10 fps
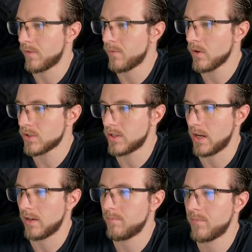The first
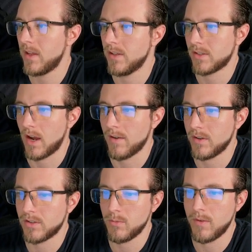thing is
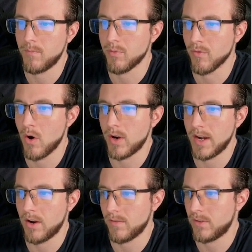obviously we've
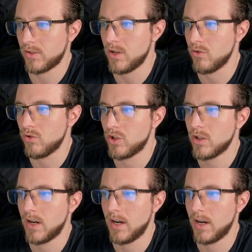broken out of this huge